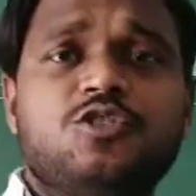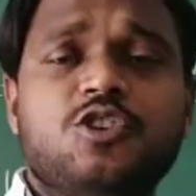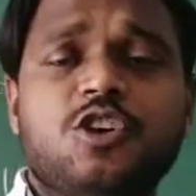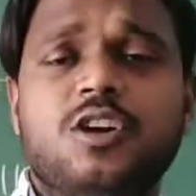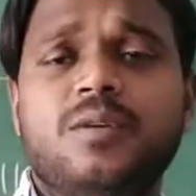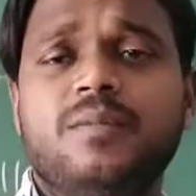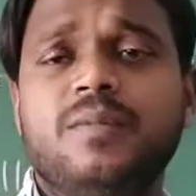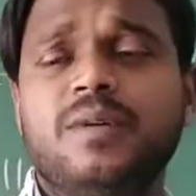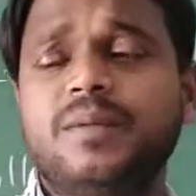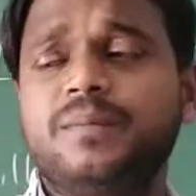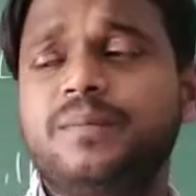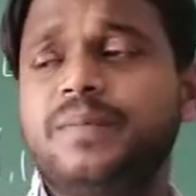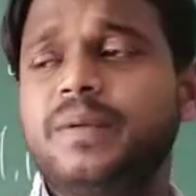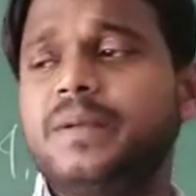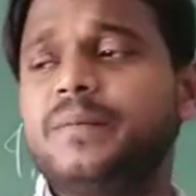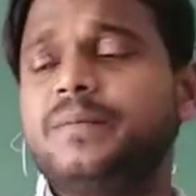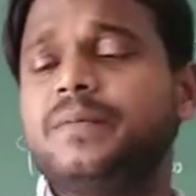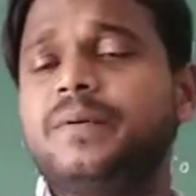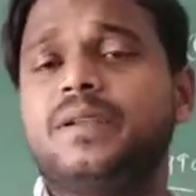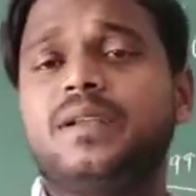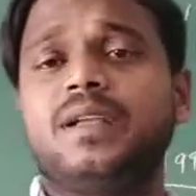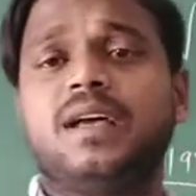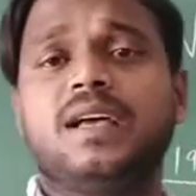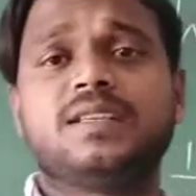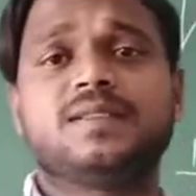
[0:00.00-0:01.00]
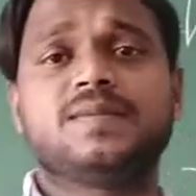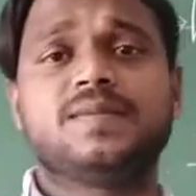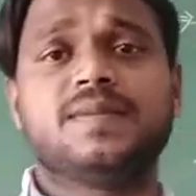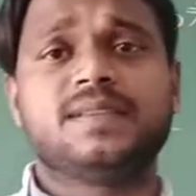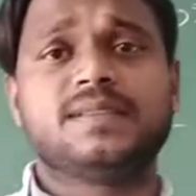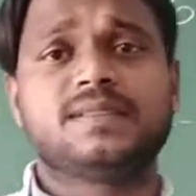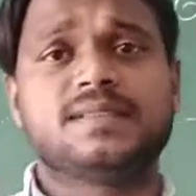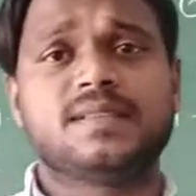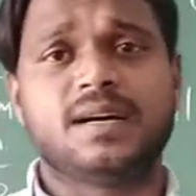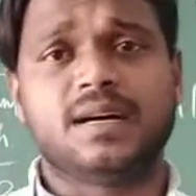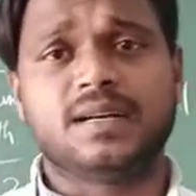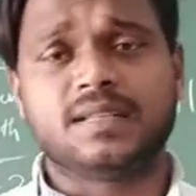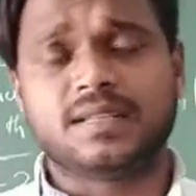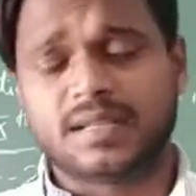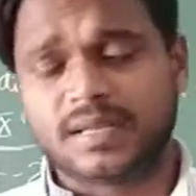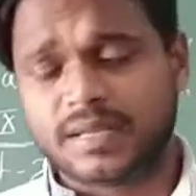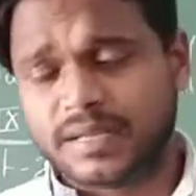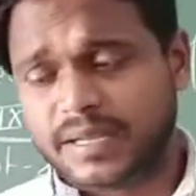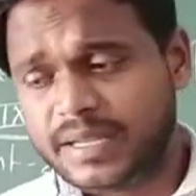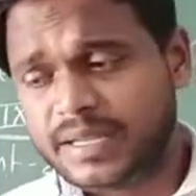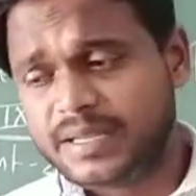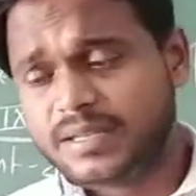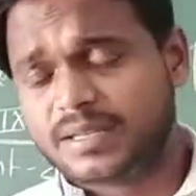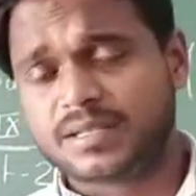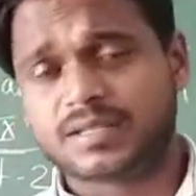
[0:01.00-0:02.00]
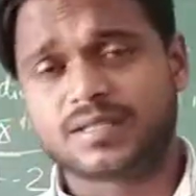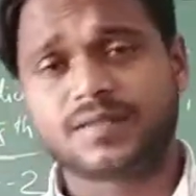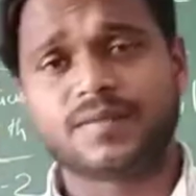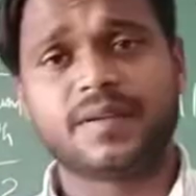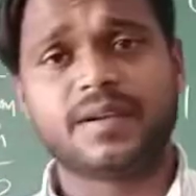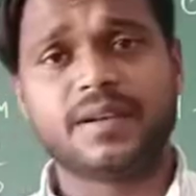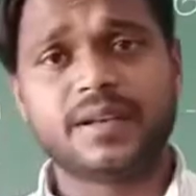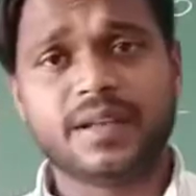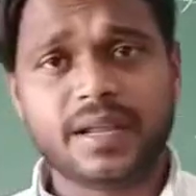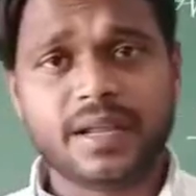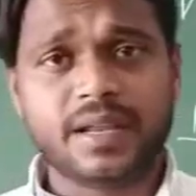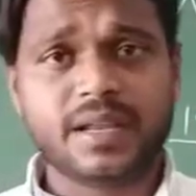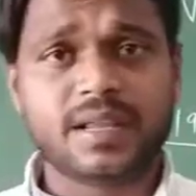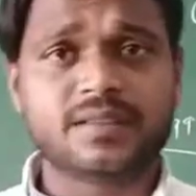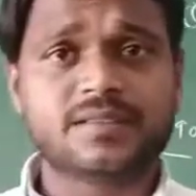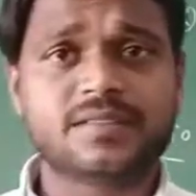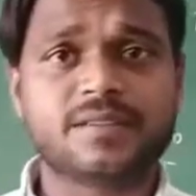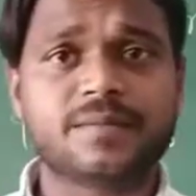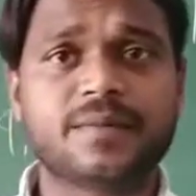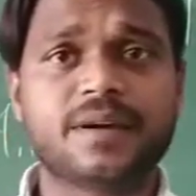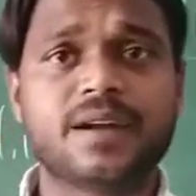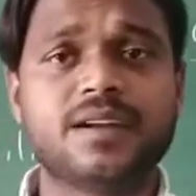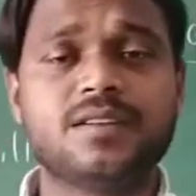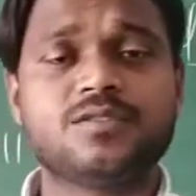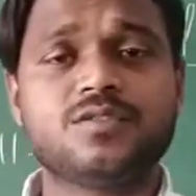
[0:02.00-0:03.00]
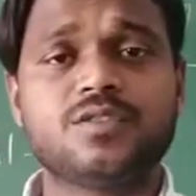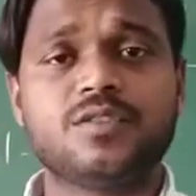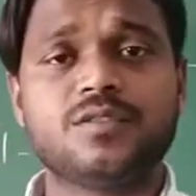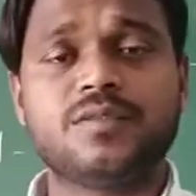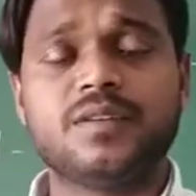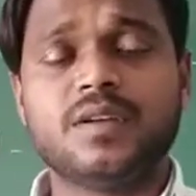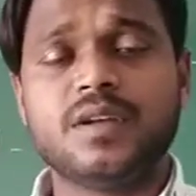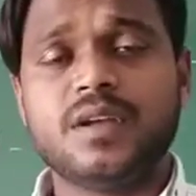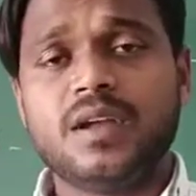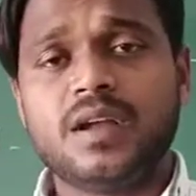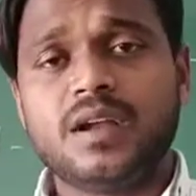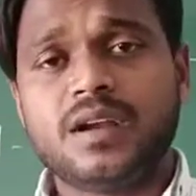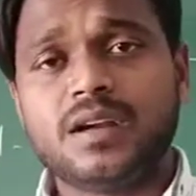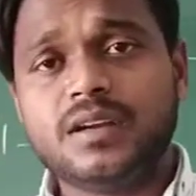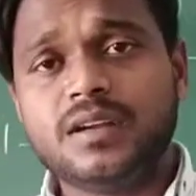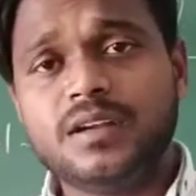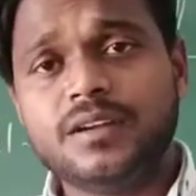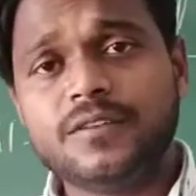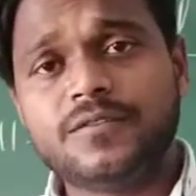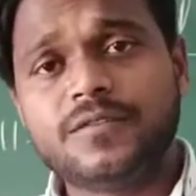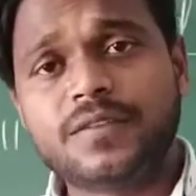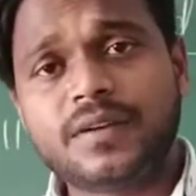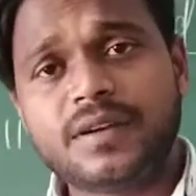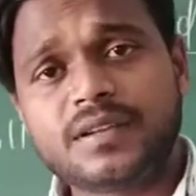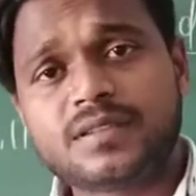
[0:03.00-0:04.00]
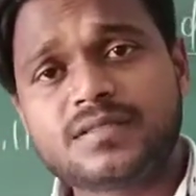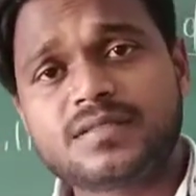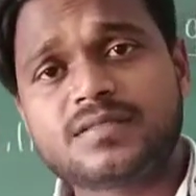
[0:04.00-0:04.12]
German people as well as the other leaders were needing some kinds of different